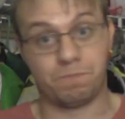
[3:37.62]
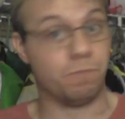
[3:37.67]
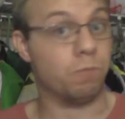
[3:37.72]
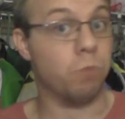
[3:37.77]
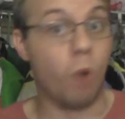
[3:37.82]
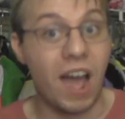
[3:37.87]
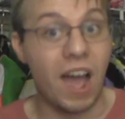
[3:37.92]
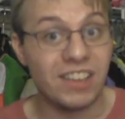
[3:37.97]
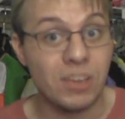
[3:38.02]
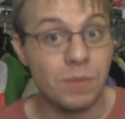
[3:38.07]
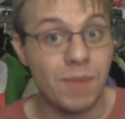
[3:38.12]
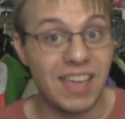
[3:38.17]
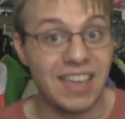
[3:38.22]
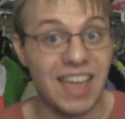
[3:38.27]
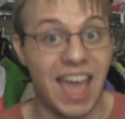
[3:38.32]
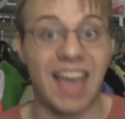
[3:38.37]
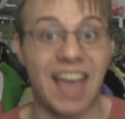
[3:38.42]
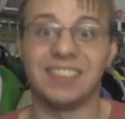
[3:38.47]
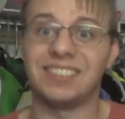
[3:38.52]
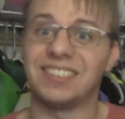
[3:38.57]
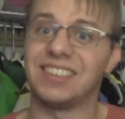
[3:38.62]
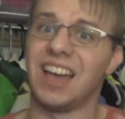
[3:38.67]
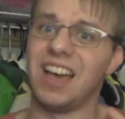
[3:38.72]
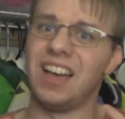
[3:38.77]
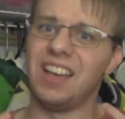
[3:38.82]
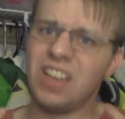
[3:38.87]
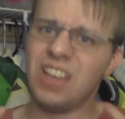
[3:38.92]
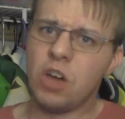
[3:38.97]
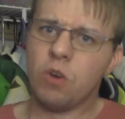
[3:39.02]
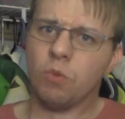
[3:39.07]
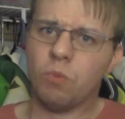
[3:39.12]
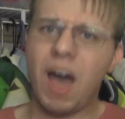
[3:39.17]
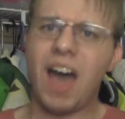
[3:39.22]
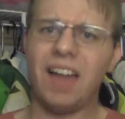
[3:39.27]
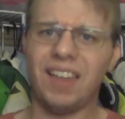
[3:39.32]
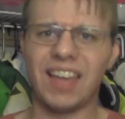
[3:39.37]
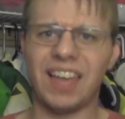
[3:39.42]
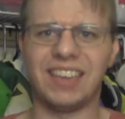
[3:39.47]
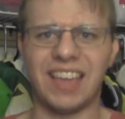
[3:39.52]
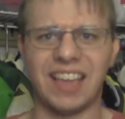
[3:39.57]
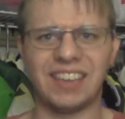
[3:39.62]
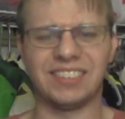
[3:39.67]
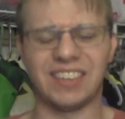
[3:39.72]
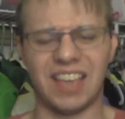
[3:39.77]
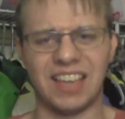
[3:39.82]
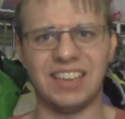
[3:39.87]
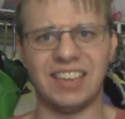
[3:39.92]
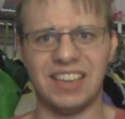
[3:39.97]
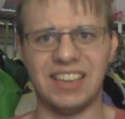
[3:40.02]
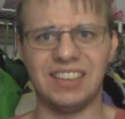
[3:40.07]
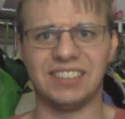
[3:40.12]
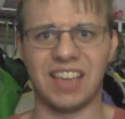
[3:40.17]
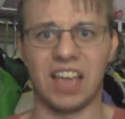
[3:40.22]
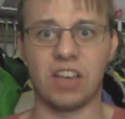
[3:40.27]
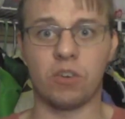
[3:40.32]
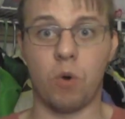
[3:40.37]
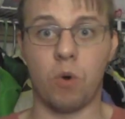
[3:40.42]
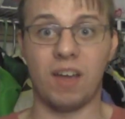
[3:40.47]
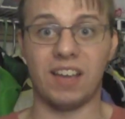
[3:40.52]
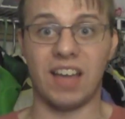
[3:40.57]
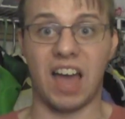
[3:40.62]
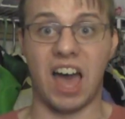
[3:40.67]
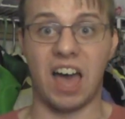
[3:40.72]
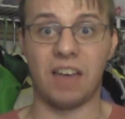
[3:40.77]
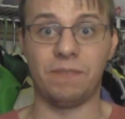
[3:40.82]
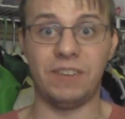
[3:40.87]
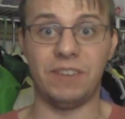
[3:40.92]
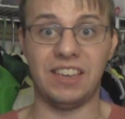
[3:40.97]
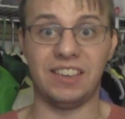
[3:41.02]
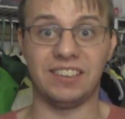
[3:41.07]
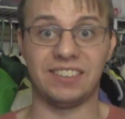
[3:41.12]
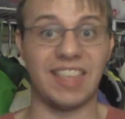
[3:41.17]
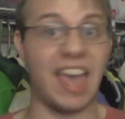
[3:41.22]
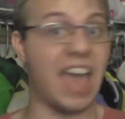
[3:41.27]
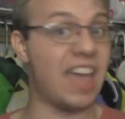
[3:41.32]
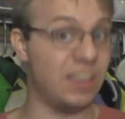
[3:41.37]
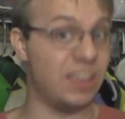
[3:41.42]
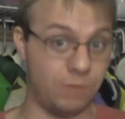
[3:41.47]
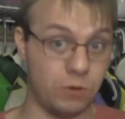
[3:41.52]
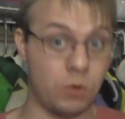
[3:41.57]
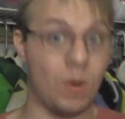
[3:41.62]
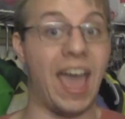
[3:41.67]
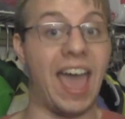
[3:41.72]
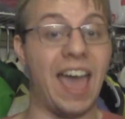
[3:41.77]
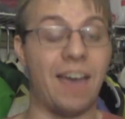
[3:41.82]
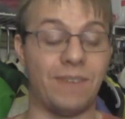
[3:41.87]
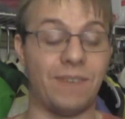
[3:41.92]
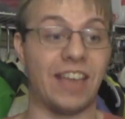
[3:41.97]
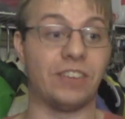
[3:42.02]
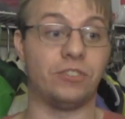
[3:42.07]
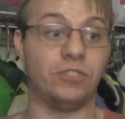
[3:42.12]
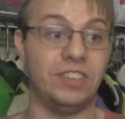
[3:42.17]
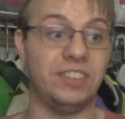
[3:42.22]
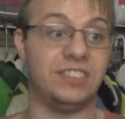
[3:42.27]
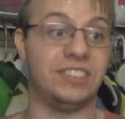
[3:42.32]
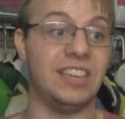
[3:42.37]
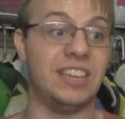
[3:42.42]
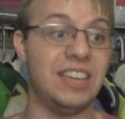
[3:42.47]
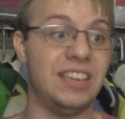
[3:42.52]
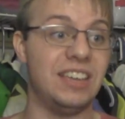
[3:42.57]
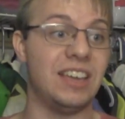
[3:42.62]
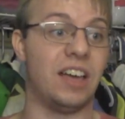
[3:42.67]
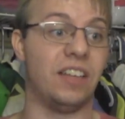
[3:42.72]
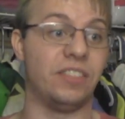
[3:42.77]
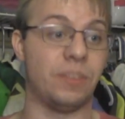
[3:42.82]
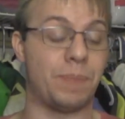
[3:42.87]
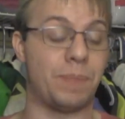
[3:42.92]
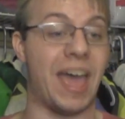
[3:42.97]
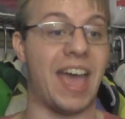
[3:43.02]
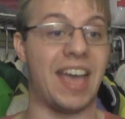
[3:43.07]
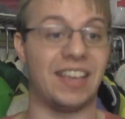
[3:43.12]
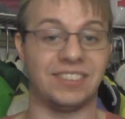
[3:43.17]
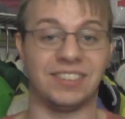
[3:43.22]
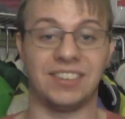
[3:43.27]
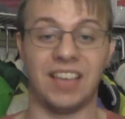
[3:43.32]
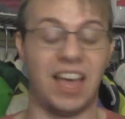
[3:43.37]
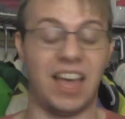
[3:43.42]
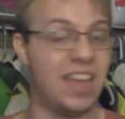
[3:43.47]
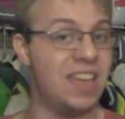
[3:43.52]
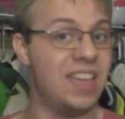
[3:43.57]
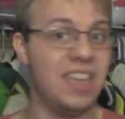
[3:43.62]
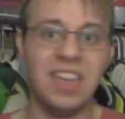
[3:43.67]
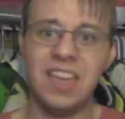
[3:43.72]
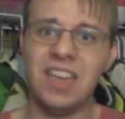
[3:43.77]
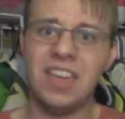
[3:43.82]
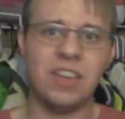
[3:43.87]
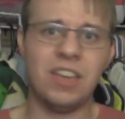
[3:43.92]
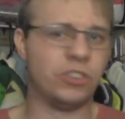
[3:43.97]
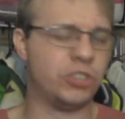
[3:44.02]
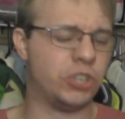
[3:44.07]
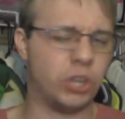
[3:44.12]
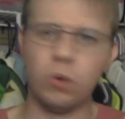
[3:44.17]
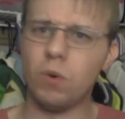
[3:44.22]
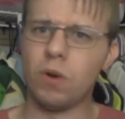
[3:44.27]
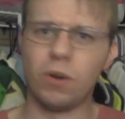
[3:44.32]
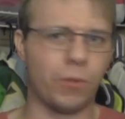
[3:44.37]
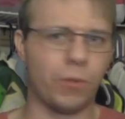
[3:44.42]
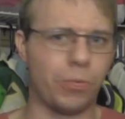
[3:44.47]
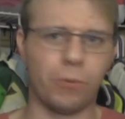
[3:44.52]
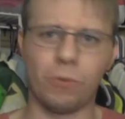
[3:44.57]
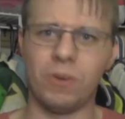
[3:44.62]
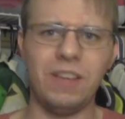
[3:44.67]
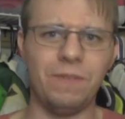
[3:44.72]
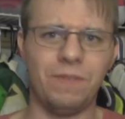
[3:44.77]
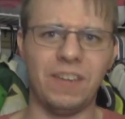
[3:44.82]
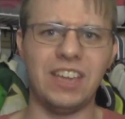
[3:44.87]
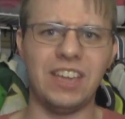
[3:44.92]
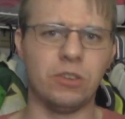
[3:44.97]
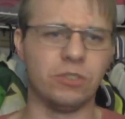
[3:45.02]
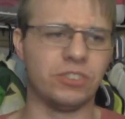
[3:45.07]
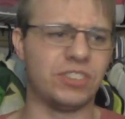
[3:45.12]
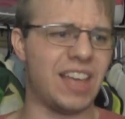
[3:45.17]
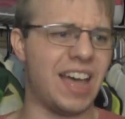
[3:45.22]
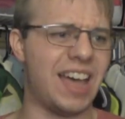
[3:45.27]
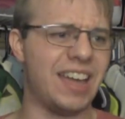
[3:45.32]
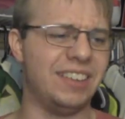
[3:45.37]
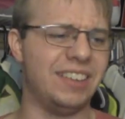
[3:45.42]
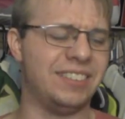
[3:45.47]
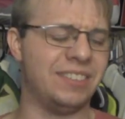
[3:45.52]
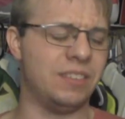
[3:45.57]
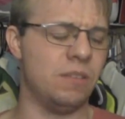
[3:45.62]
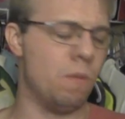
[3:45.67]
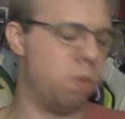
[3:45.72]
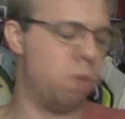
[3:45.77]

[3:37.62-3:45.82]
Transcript: Why, you may ask? Uh, well, I guess uh, it is uh, quite obvious that if you have actually seen uh, the past uh, two or three videos that